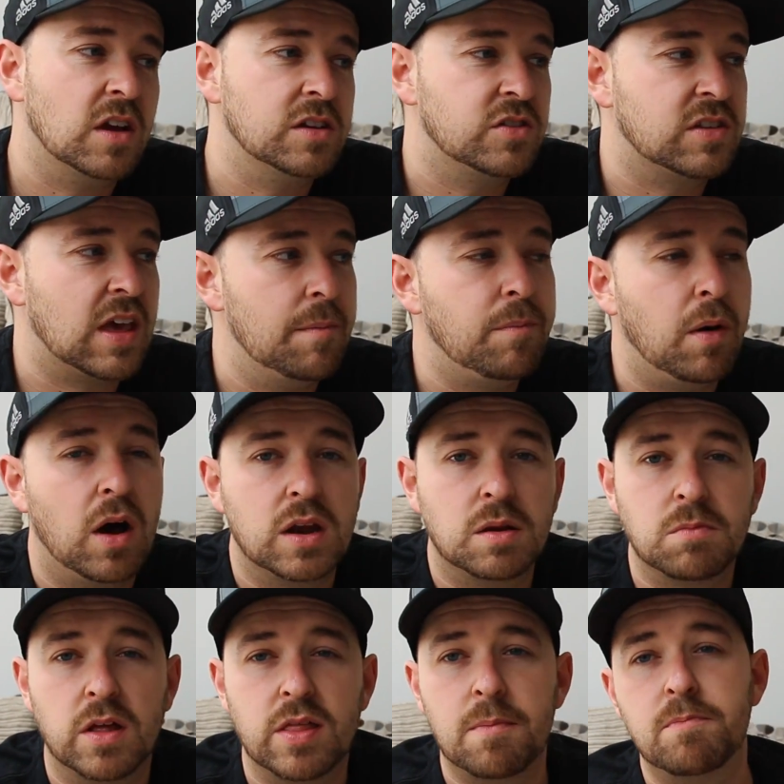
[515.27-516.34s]
I just kept buying
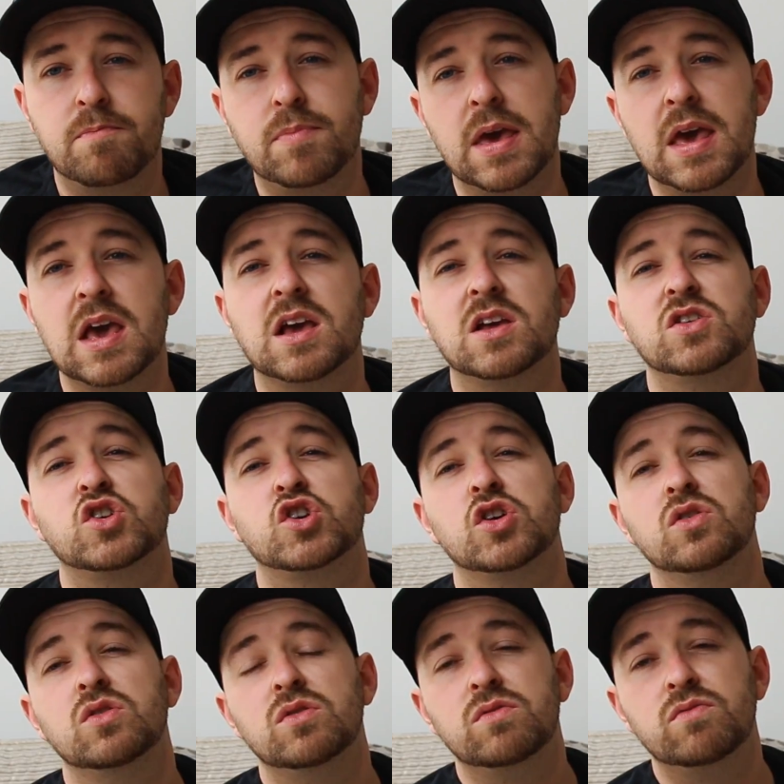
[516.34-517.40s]
him like them big
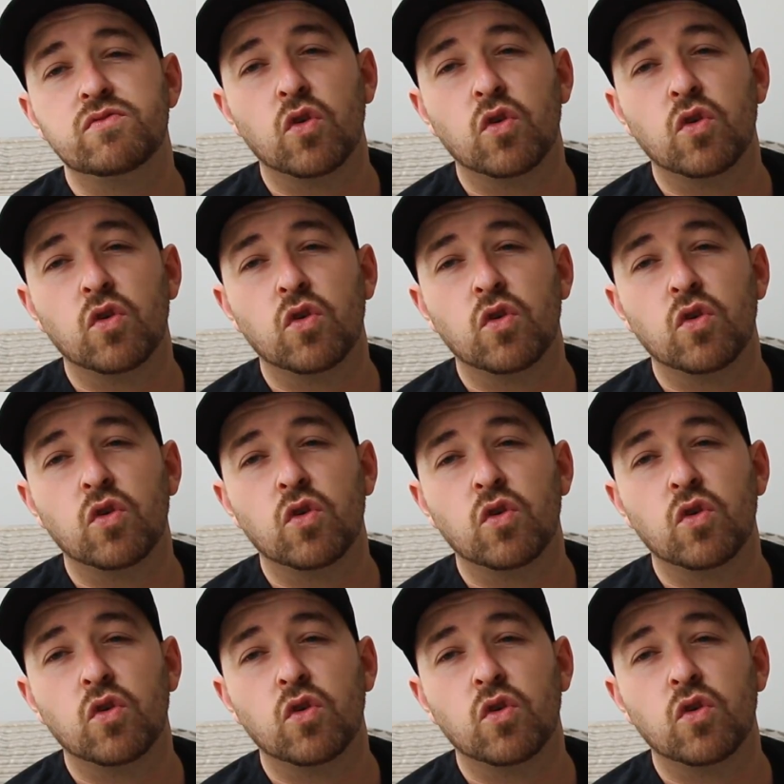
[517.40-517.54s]
chew